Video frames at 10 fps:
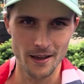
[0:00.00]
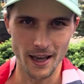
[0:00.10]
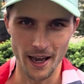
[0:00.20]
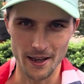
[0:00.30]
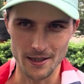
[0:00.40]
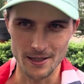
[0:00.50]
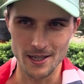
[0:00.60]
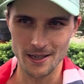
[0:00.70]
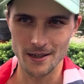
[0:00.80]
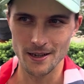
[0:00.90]
and
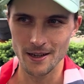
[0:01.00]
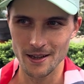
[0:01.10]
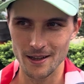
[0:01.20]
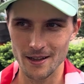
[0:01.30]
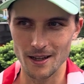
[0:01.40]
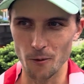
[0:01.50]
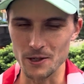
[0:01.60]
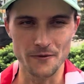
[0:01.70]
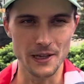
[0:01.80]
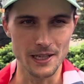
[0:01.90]
I
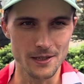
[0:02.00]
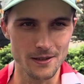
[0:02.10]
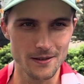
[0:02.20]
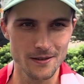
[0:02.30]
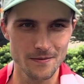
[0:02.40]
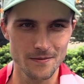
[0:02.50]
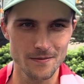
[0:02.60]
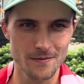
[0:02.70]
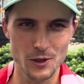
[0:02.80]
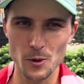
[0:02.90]
wasn't feeling
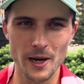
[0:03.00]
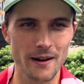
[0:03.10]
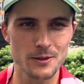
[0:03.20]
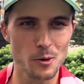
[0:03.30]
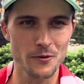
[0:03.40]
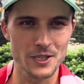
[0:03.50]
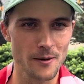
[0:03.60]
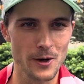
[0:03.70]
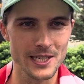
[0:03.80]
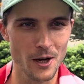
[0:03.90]
super comfortable for
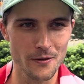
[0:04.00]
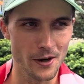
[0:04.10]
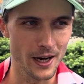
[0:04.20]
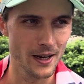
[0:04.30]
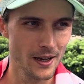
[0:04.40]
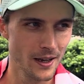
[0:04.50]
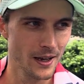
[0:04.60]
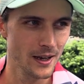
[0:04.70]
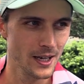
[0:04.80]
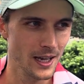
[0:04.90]
some reason over it.
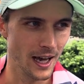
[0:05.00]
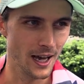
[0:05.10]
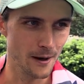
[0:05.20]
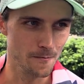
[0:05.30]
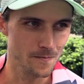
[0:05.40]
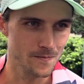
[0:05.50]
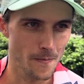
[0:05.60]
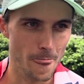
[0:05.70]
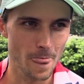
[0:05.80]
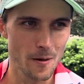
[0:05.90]
Um,
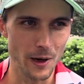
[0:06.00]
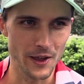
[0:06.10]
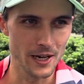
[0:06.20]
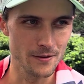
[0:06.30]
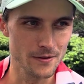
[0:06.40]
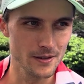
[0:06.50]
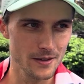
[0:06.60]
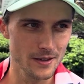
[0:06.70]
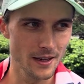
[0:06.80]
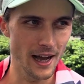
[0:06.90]
but then
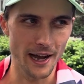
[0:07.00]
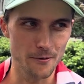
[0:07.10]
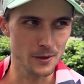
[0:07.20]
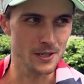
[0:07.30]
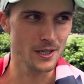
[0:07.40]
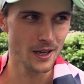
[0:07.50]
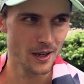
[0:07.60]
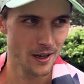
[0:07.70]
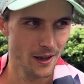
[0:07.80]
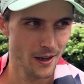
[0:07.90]
I was,
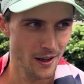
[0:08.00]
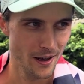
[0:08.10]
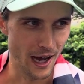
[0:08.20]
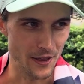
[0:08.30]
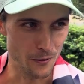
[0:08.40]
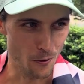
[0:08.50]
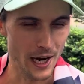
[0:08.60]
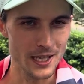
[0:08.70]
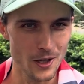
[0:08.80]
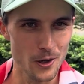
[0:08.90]
I think
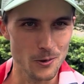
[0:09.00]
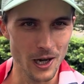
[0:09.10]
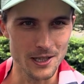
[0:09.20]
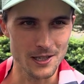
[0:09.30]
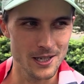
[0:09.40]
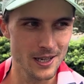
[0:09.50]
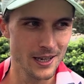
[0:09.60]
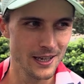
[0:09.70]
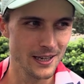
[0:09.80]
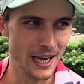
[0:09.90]
running those ones,
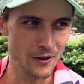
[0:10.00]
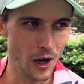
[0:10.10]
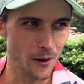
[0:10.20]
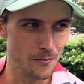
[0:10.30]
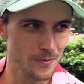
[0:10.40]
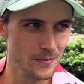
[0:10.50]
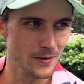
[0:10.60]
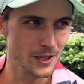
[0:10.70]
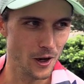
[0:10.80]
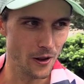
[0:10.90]
even though
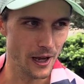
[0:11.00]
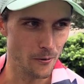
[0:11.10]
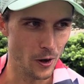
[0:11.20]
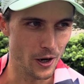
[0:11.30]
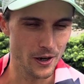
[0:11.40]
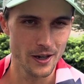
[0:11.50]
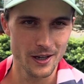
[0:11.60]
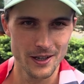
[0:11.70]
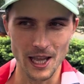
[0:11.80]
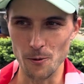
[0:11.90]
you know they weren't
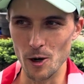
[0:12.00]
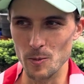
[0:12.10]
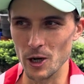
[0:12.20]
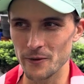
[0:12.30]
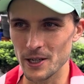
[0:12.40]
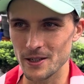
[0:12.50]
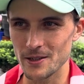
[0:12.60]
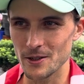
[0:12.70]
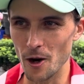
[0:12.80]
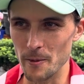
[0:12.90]
they weren't perfect,
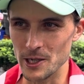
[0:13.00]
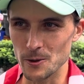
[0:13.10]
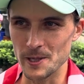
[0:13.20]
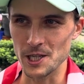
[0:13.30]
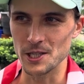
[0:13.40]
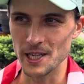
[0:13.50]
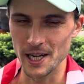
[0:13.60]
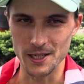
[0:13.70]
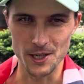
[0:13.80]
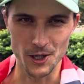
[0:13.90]
got me into a position to
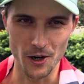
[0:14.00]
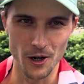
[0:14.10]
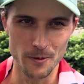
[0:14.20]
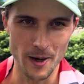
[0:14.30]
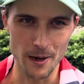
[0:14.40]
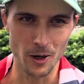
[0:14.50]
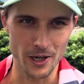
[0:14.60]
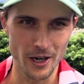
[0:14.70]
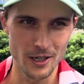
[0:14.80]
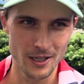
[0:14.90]
get into Stockholm and
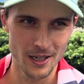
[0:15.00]
Monaco,